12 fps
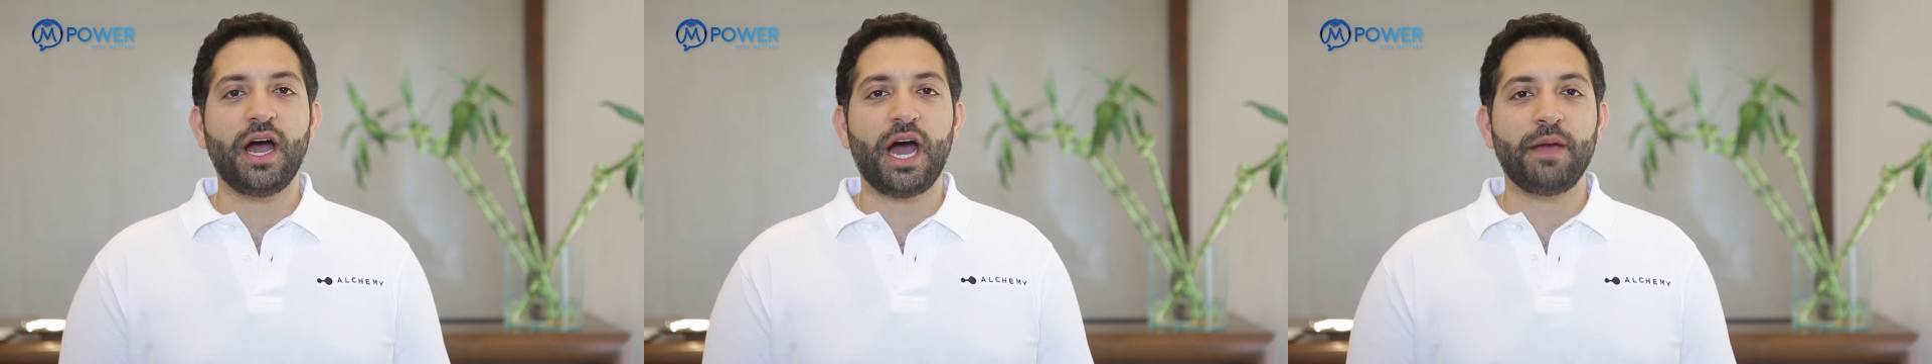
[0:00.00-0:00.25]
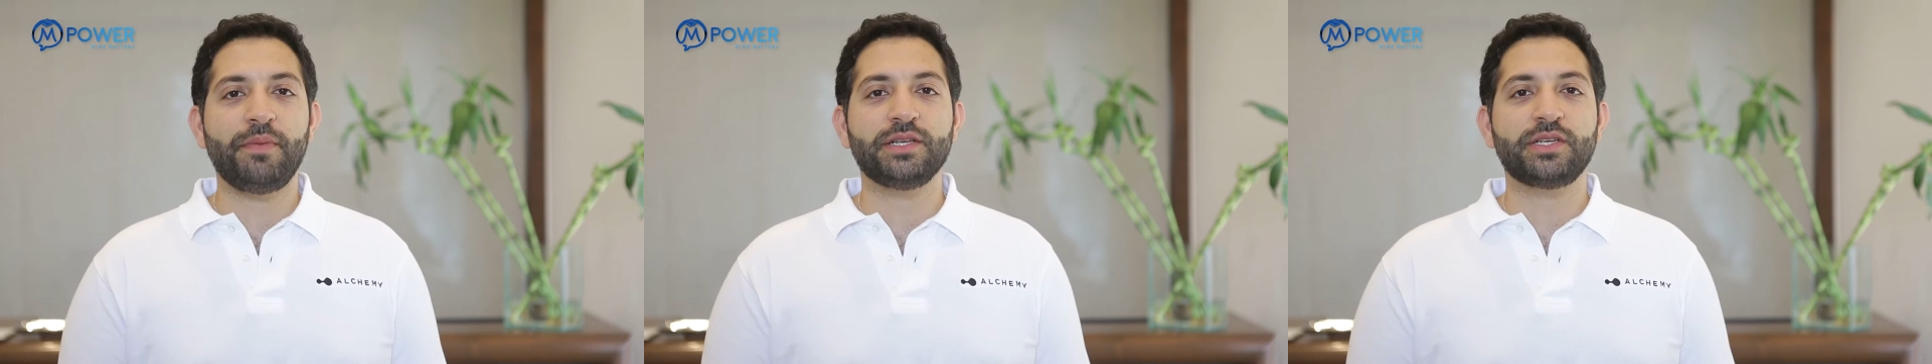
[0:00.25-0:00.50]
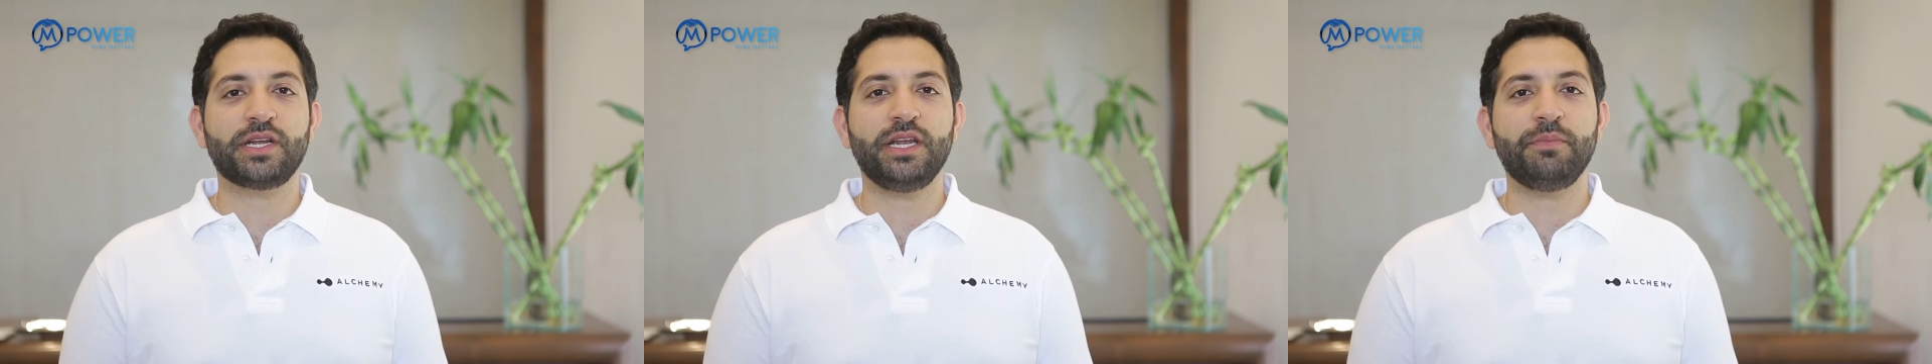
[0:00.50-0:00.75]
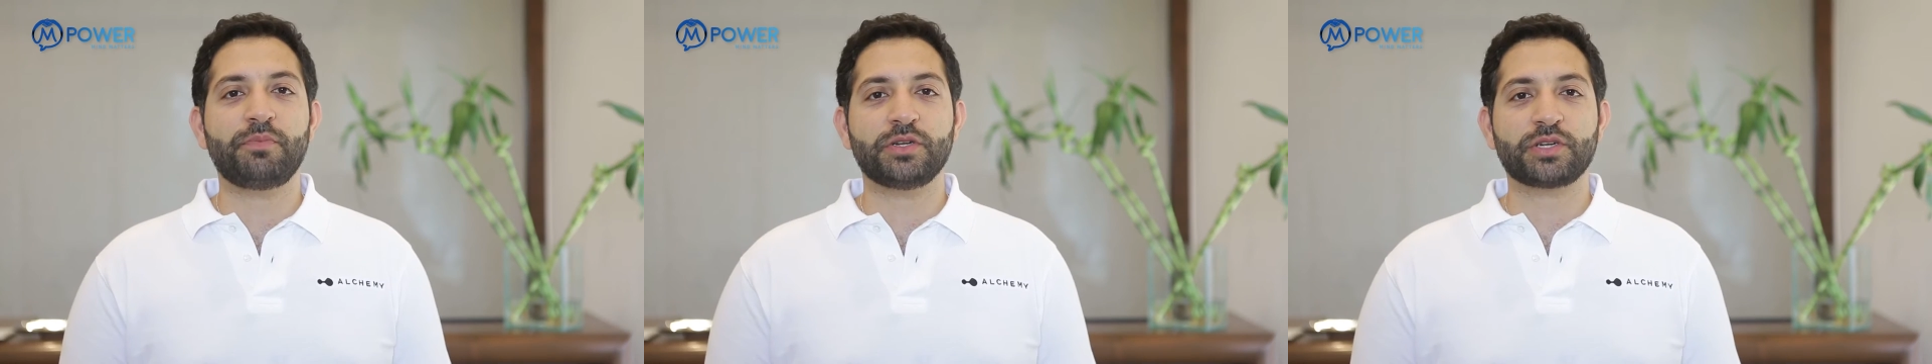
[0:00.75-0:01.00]
I
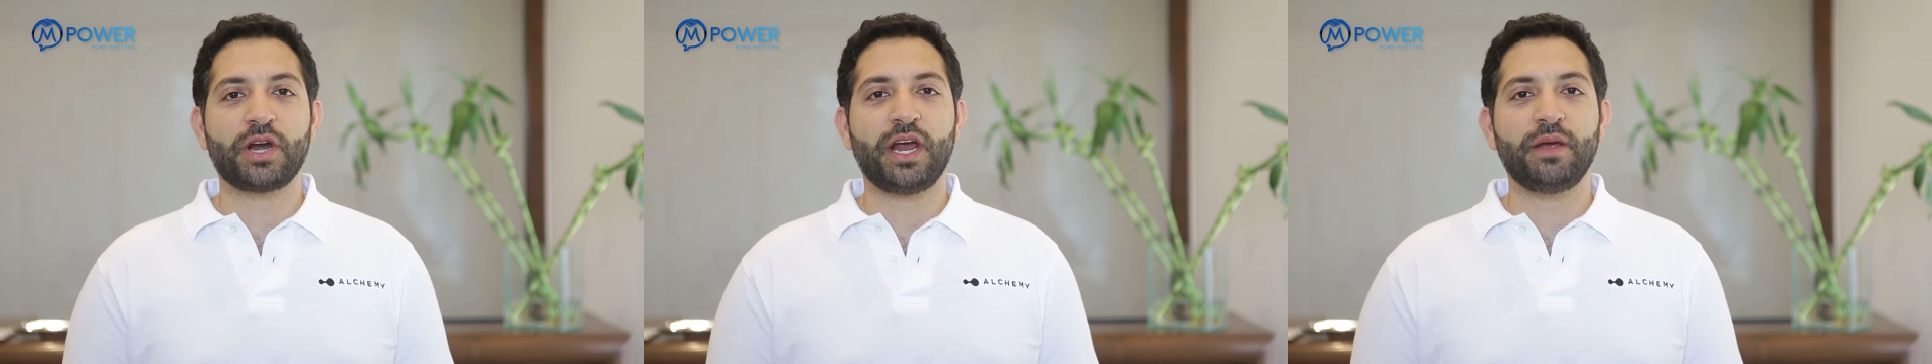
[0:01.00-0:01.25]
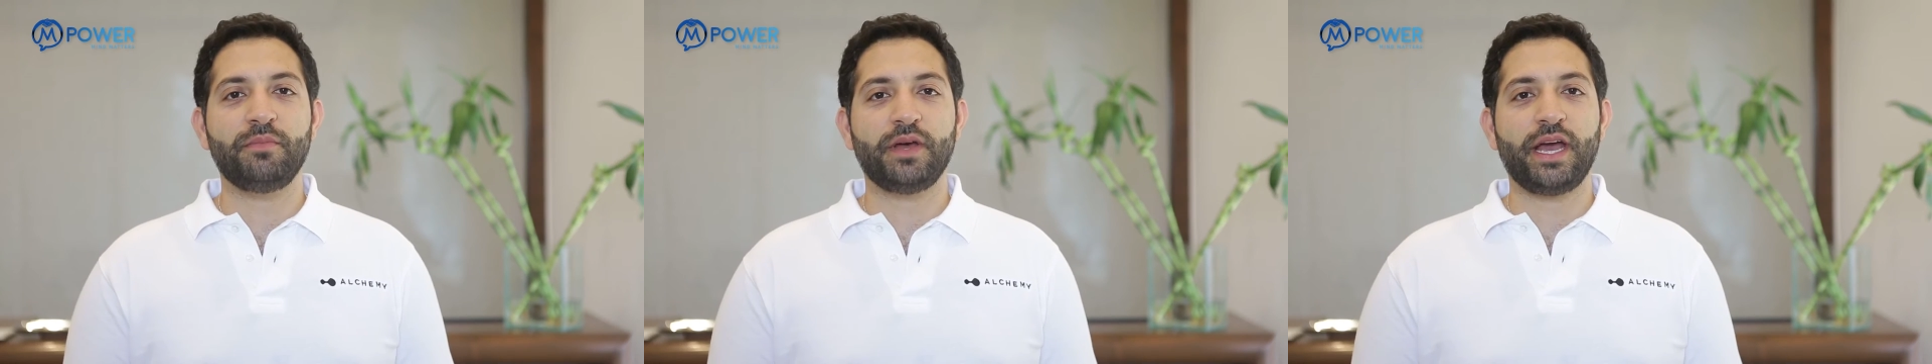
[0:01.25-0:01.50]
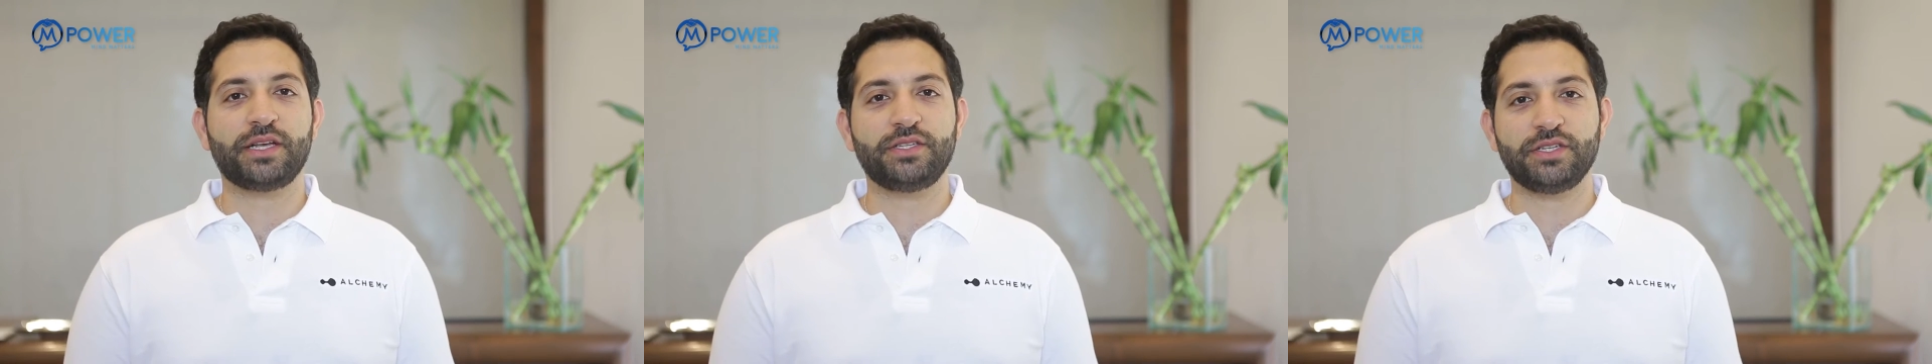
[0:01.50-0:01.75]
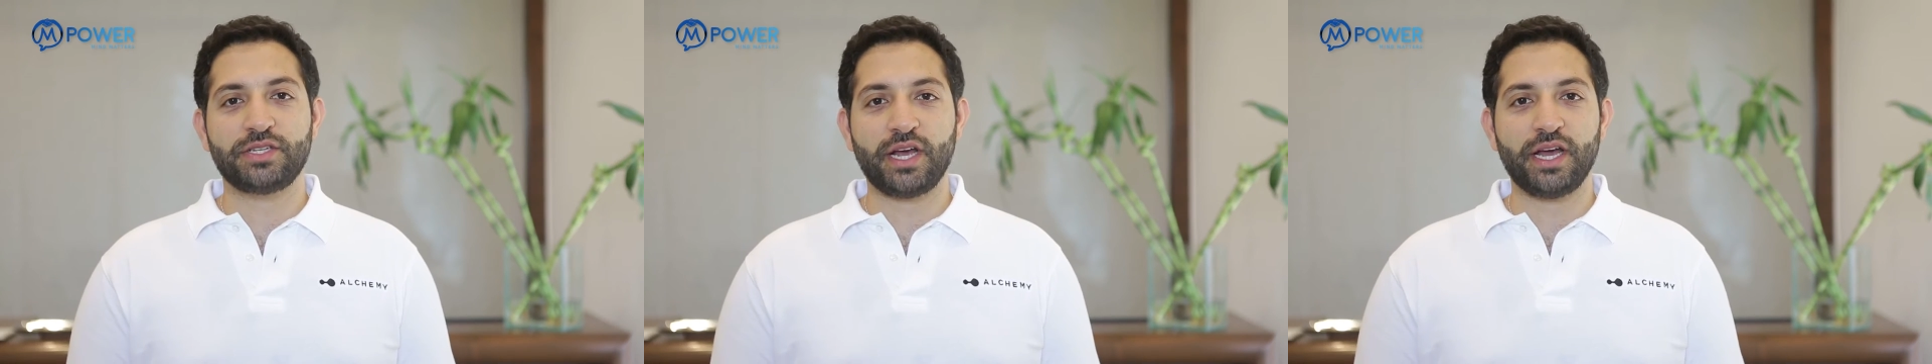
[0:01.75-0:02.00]
basically prescribe
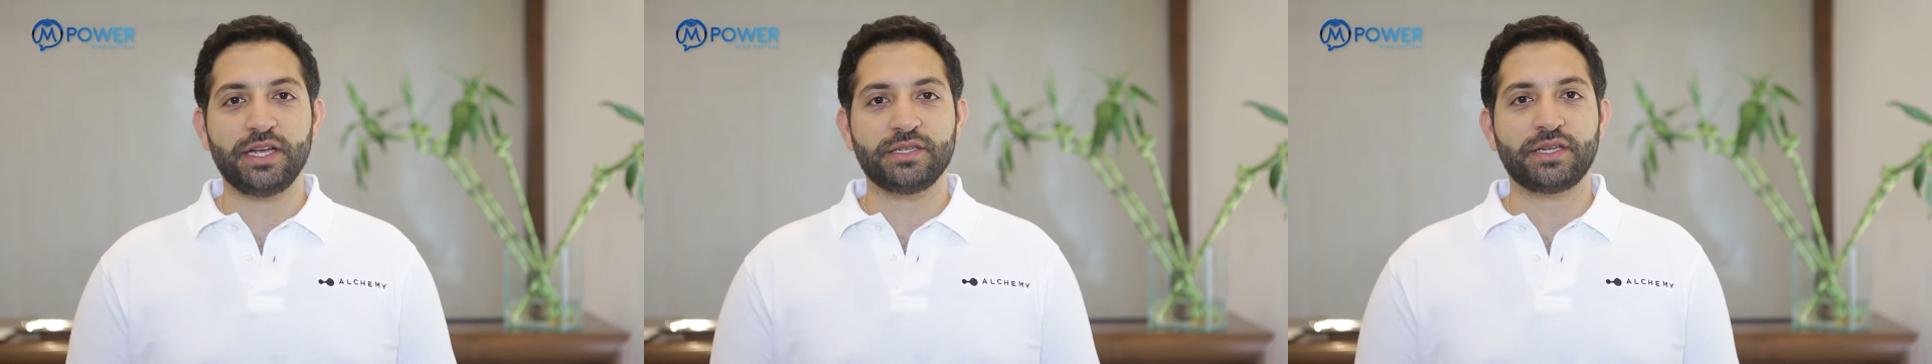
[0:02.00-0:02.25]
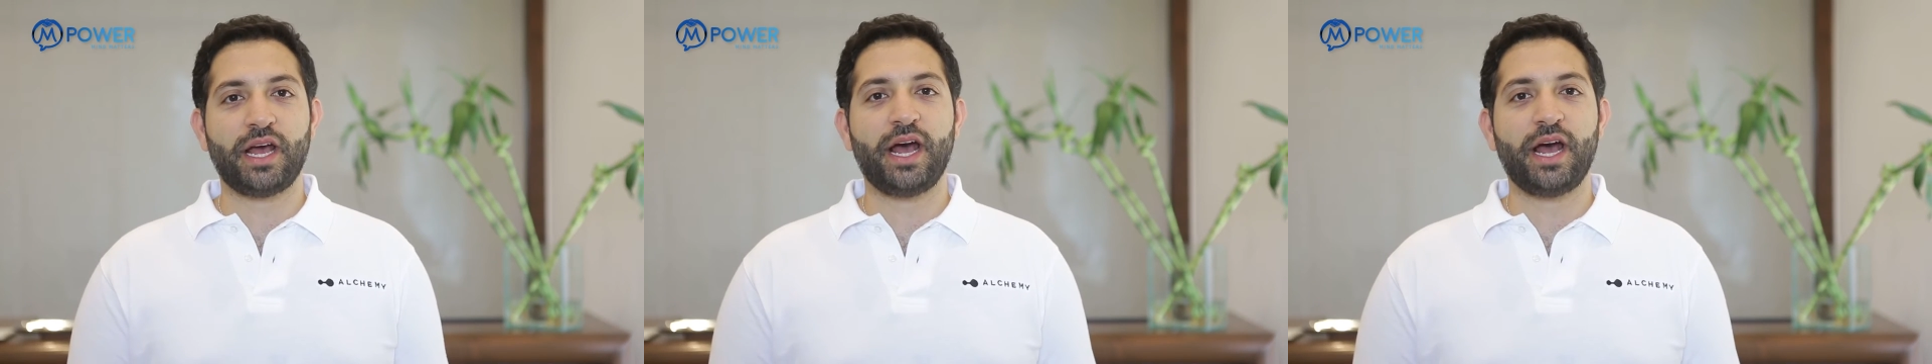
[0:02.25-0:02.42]
exercise